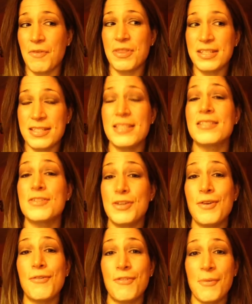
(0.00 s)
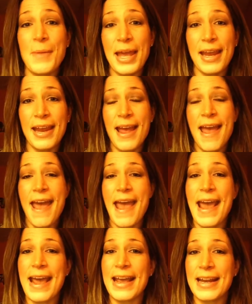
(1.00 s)
This is new for me.
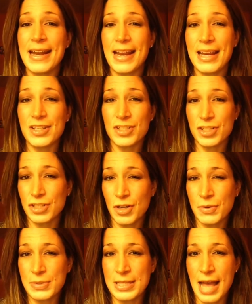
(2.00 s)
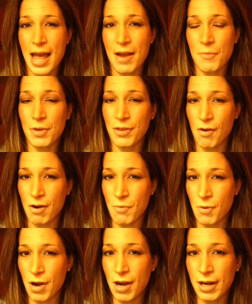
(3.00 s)
And it just shows that with hard
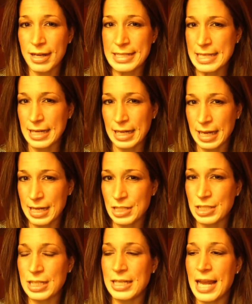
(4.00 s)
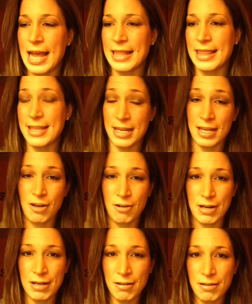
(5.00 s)
work and dedication and thinking
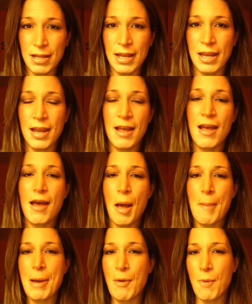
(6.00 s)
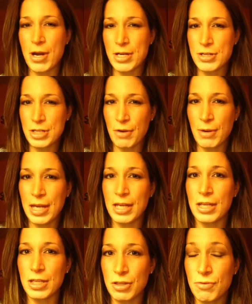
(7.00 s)
critically about what you're
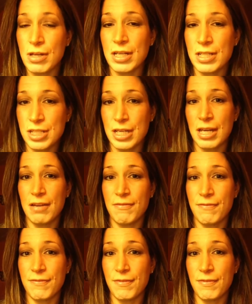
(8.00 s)
doing, you can achieve